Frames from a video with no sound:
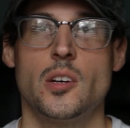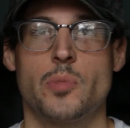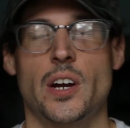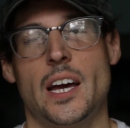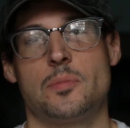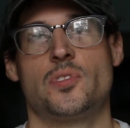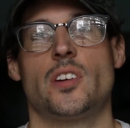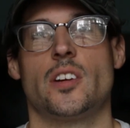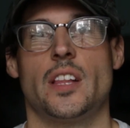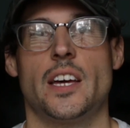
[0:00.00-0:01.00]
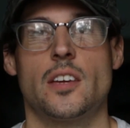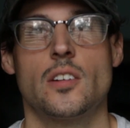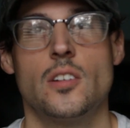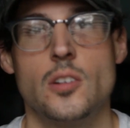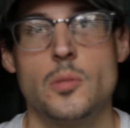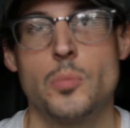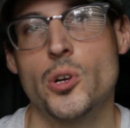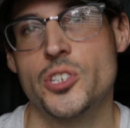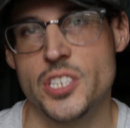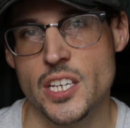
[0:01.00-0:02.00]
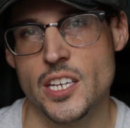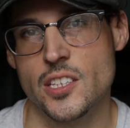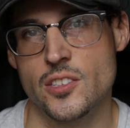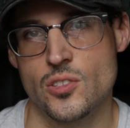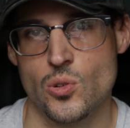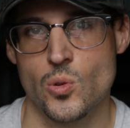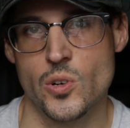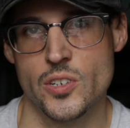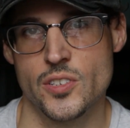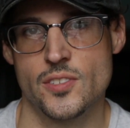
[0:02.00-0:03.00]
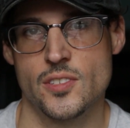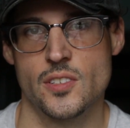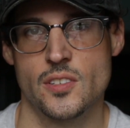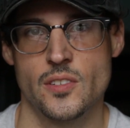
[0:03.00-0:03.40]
Perhaps they're like pushed in towards